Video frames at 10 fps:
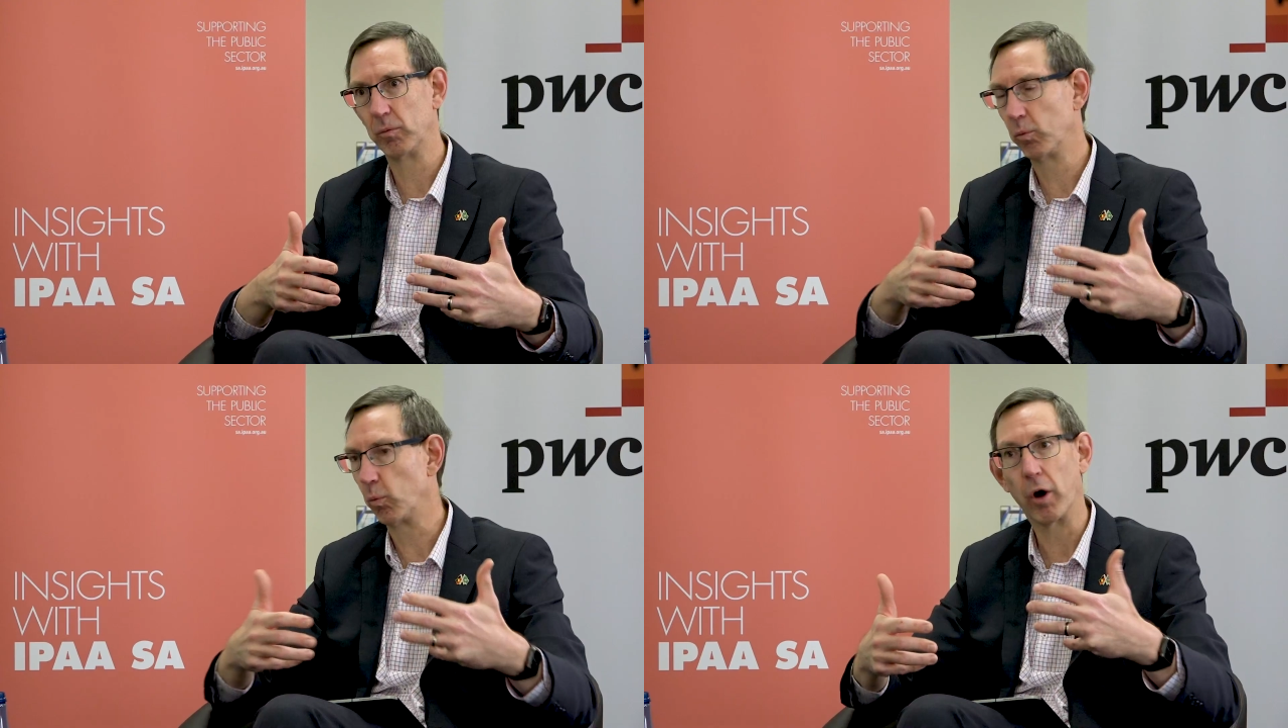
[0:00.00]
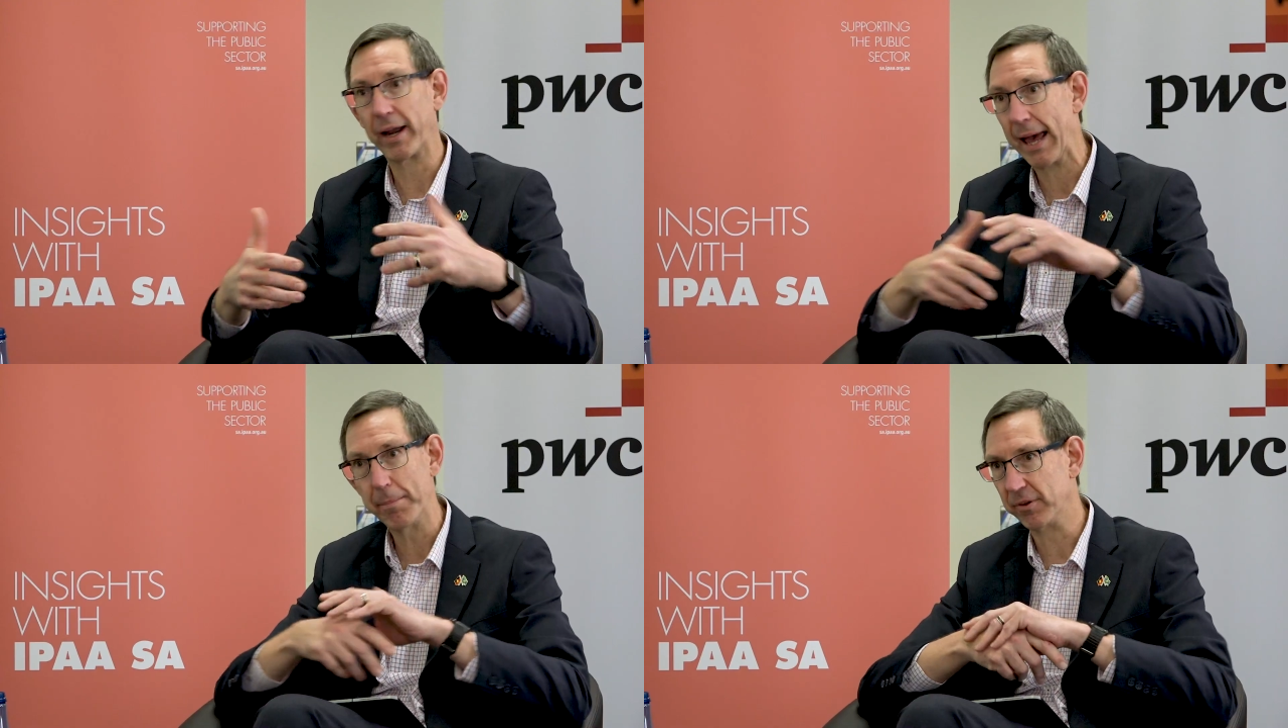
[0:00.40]
what
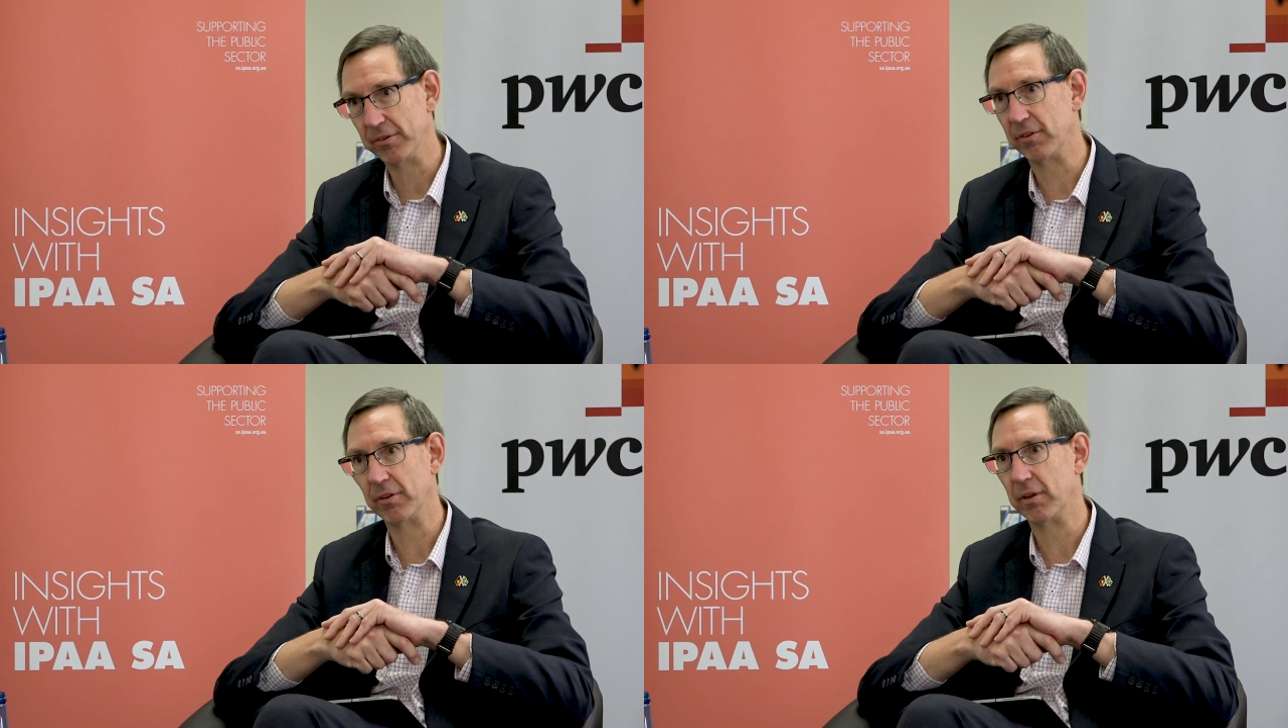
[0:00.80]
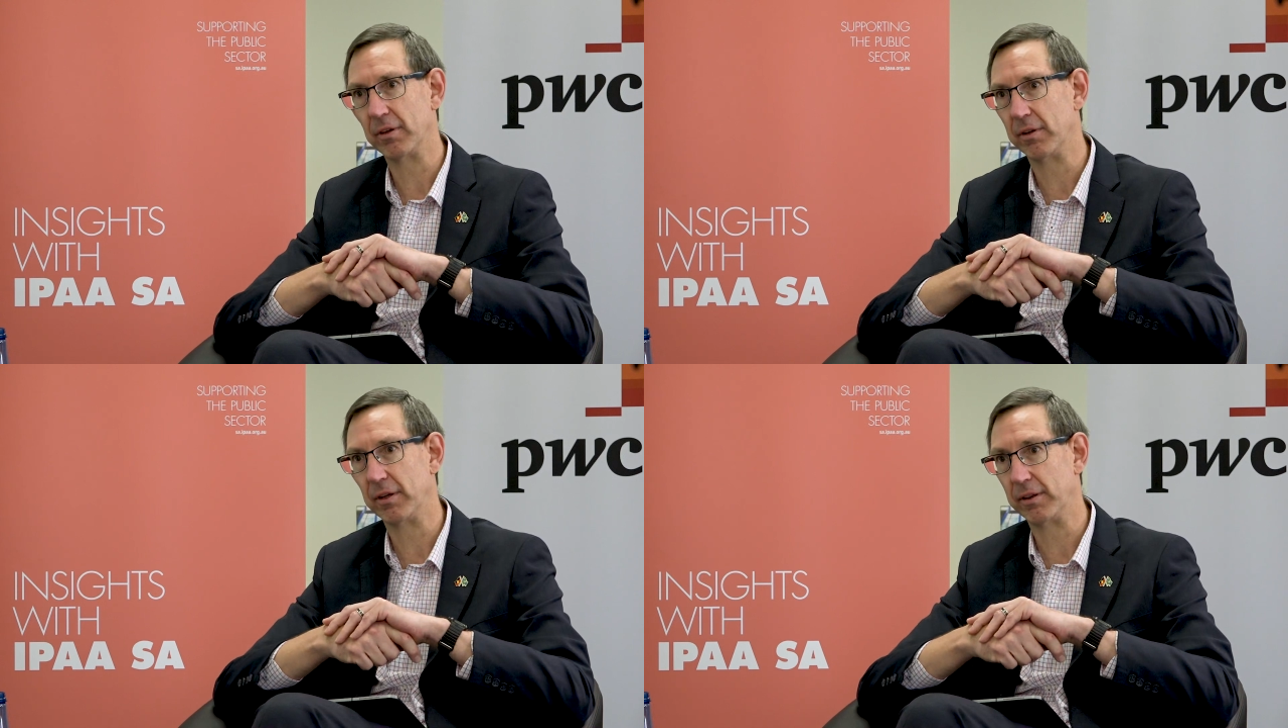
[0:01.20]
happens
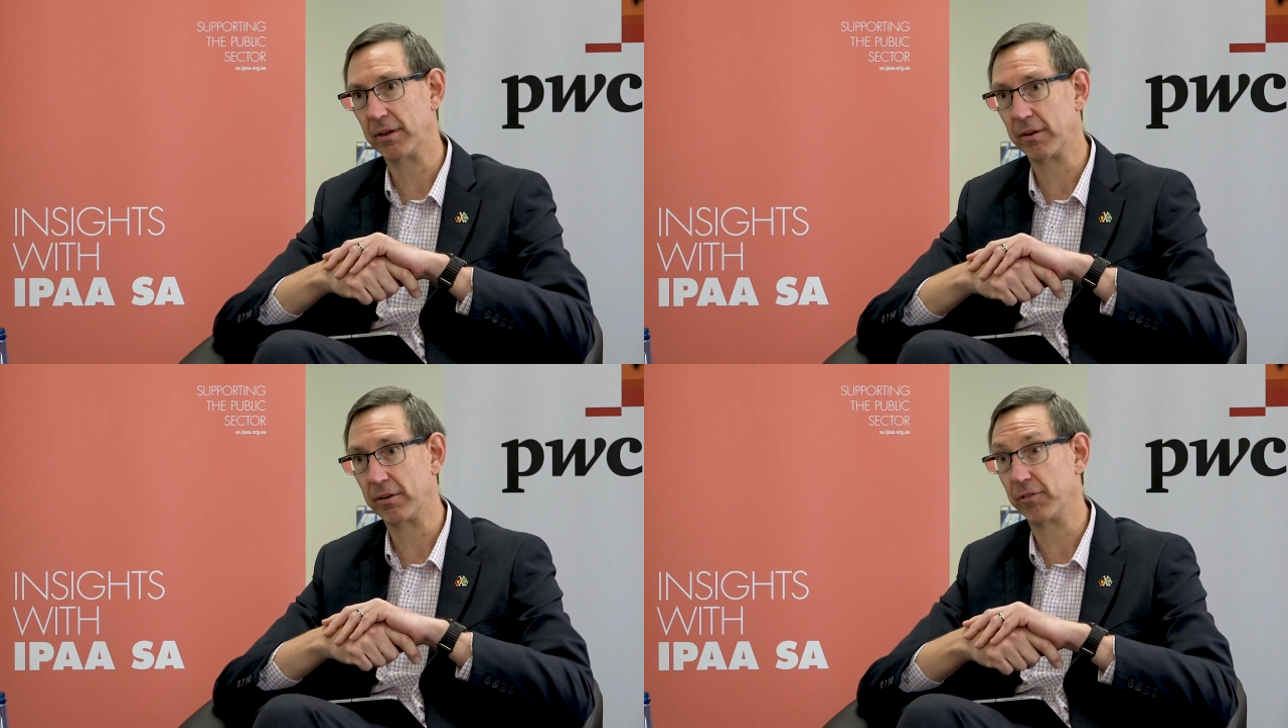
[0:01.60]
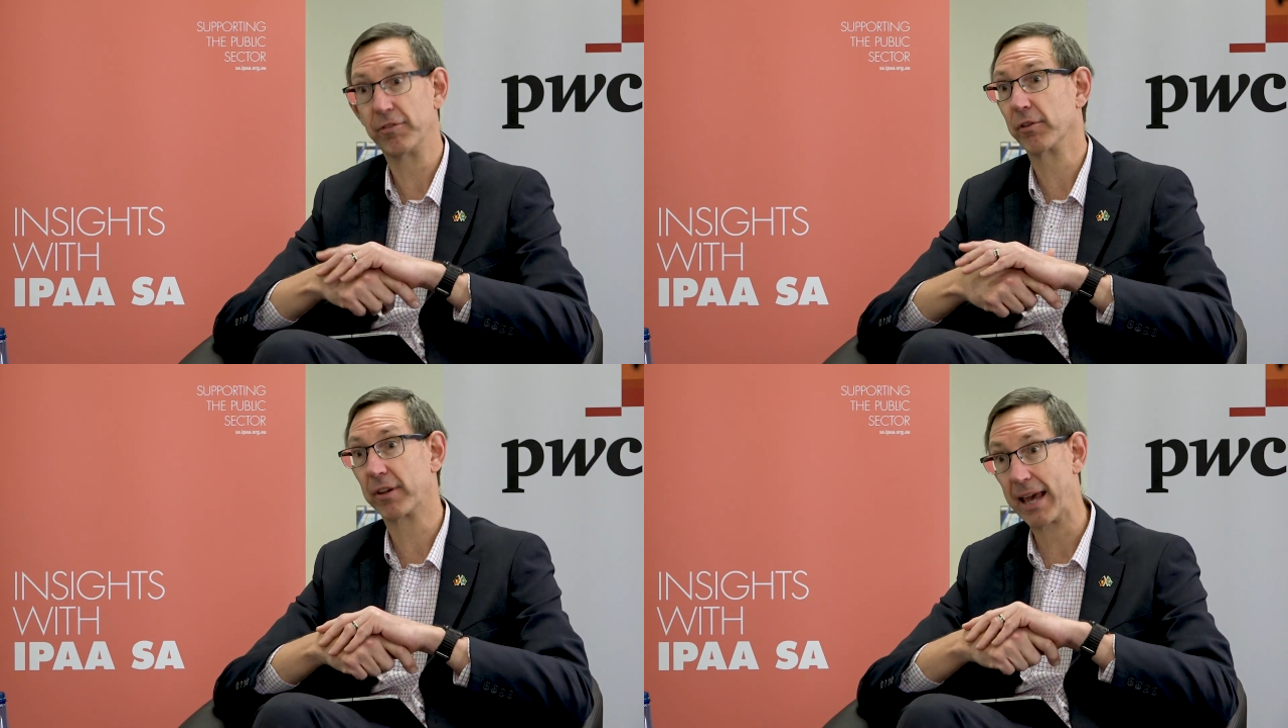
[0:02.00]
in to
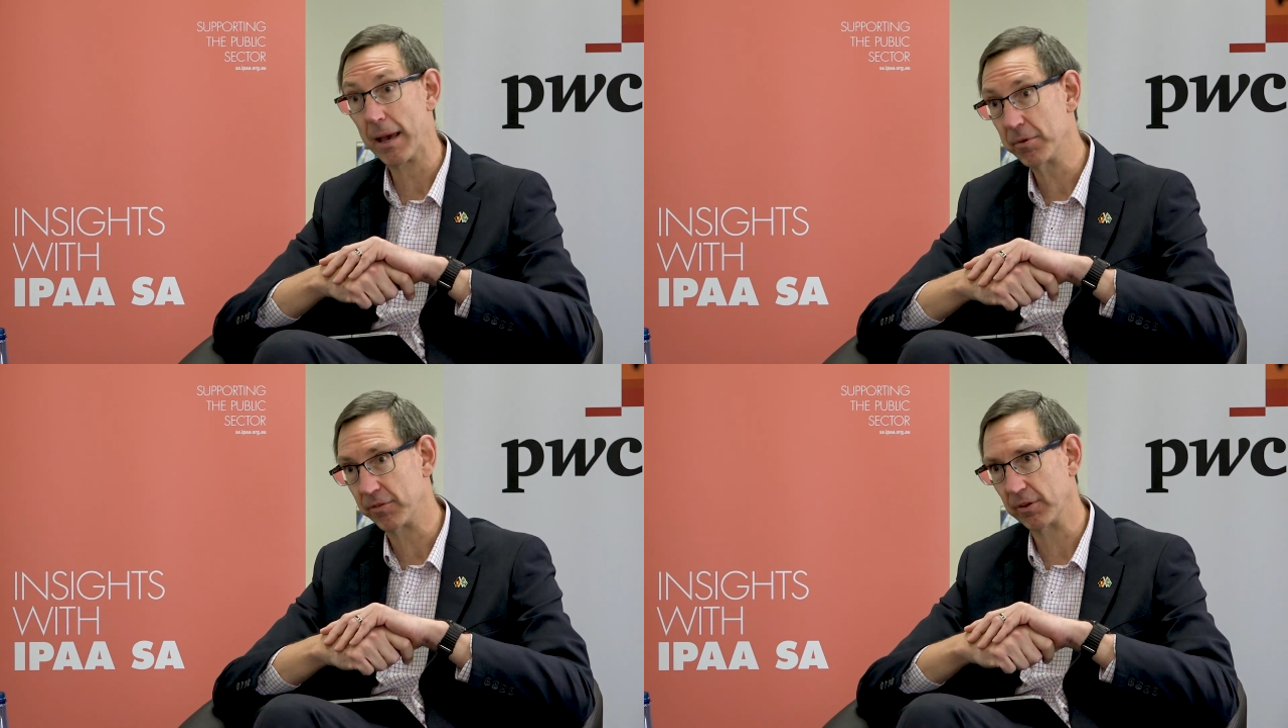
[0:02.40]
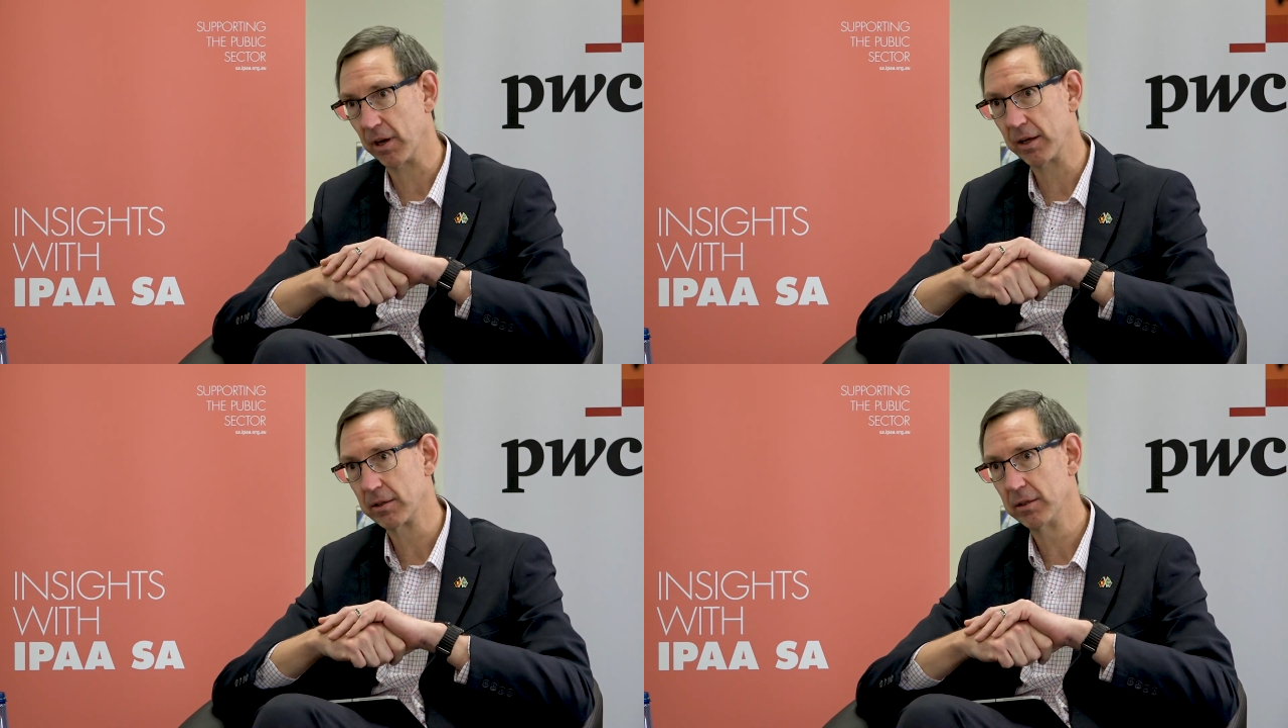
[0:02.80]
fill the gap, if you like?